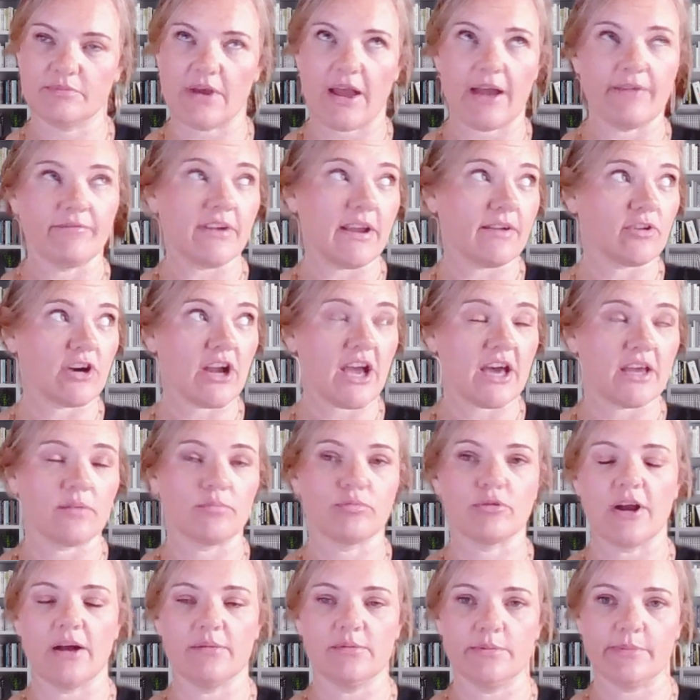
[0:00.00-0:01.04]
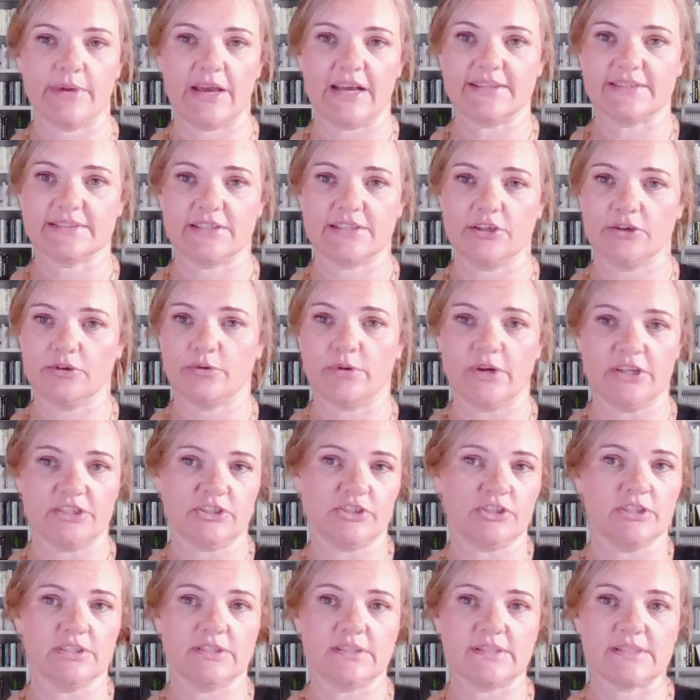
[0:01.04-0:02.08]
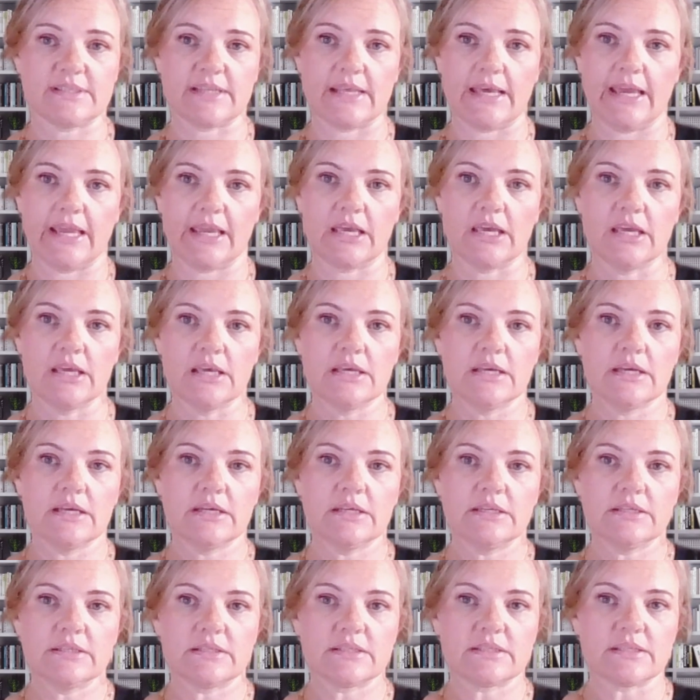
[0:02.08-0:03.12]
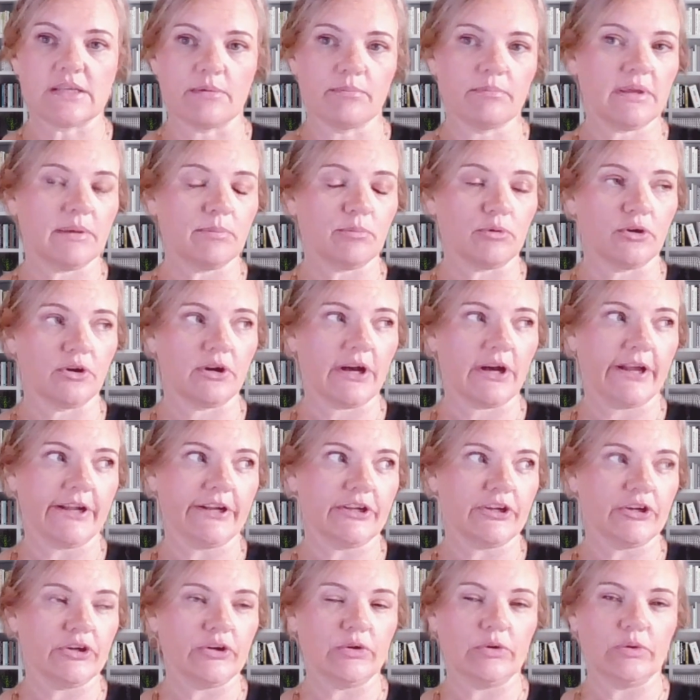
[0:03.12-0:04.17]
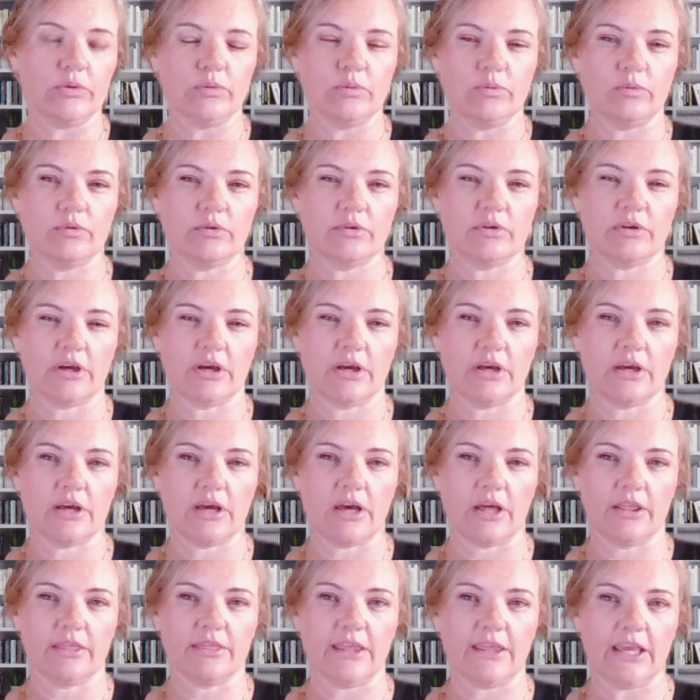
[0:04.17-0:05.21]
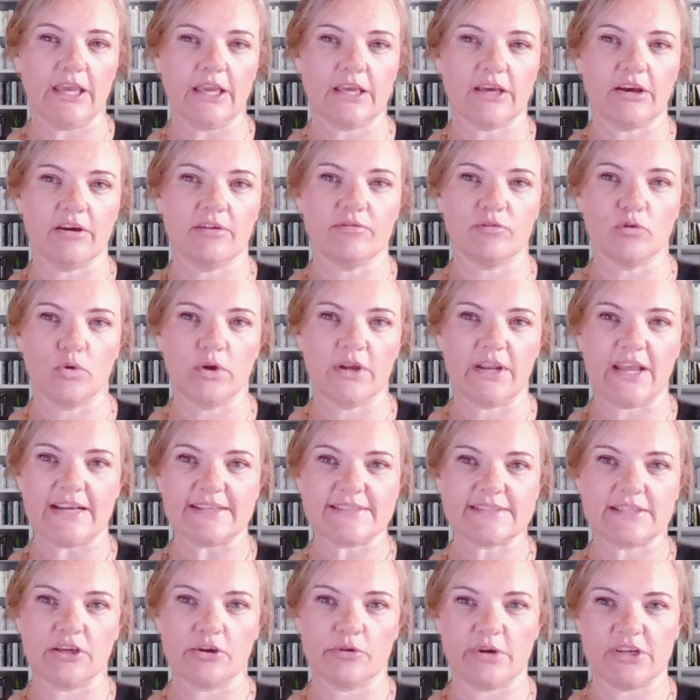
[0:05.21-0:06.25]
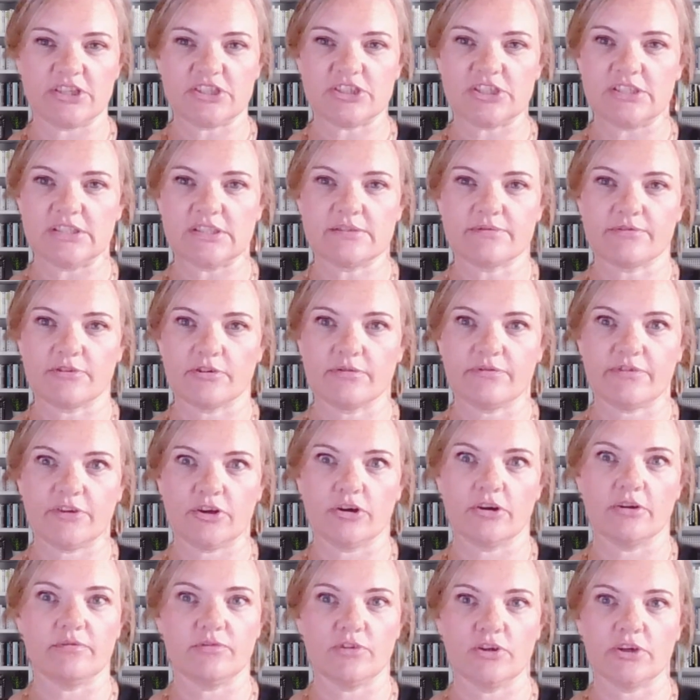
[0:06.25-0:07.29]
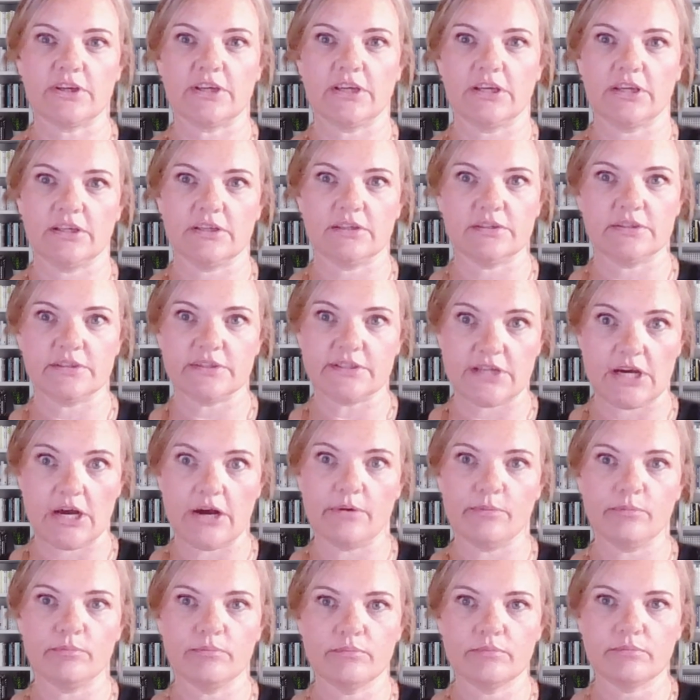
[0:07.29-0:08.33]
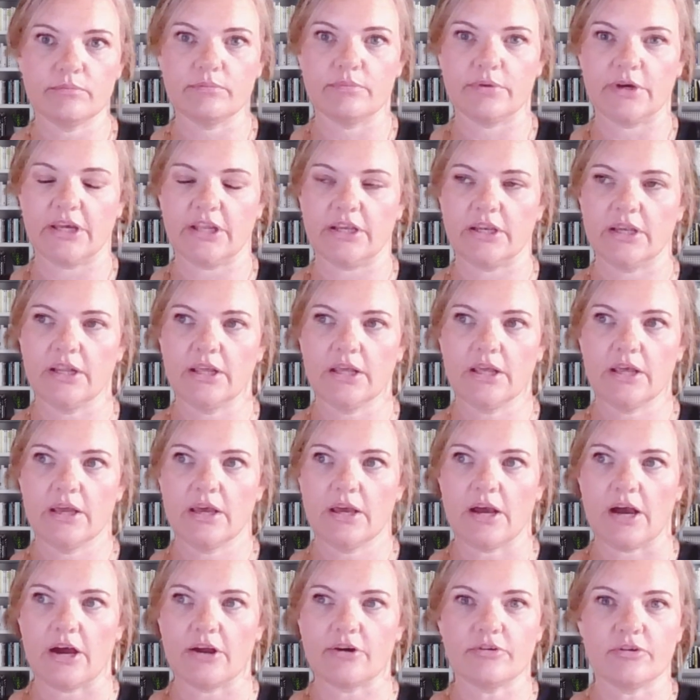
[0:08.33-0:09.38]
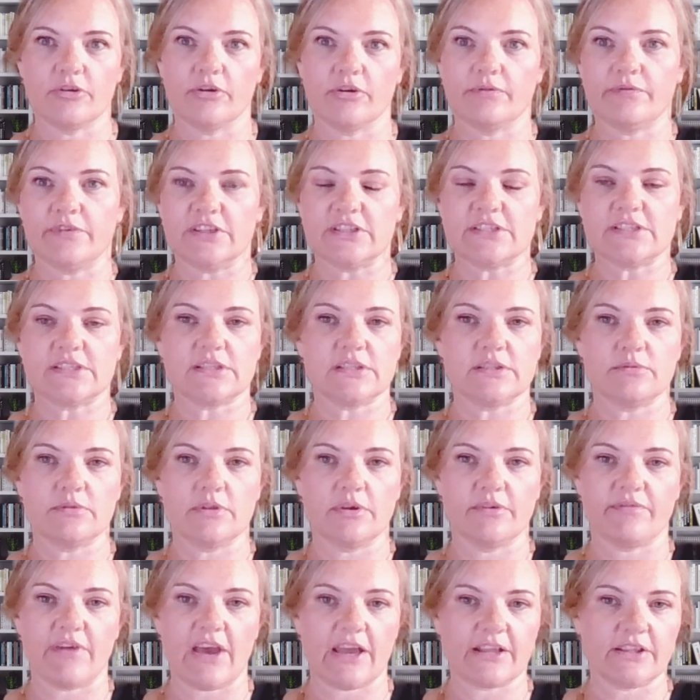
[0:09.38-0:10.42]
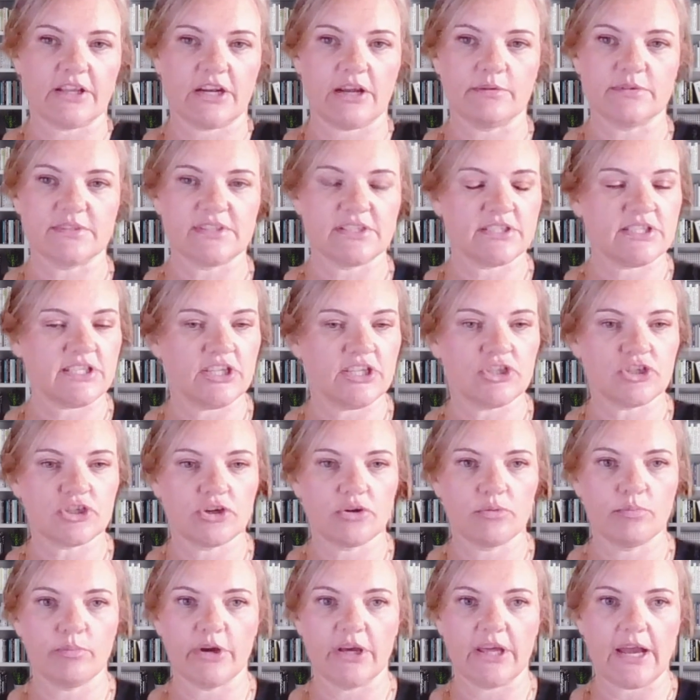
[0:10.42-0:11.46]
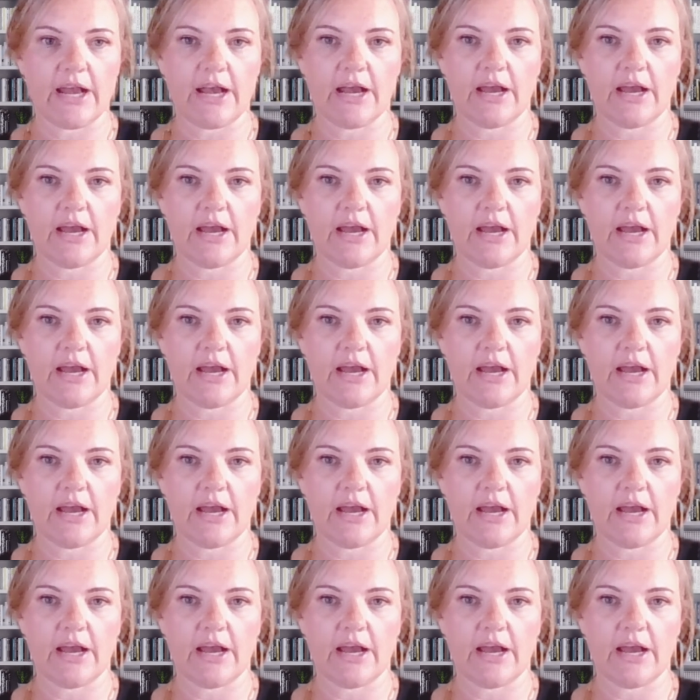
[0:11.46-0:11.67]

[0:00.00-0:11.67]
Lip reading: never had a problem asking questions. Like, some people I know, I think, avoid asking questions for fear of looking dumb, but I don't know if it's the fact that I was a teacher, but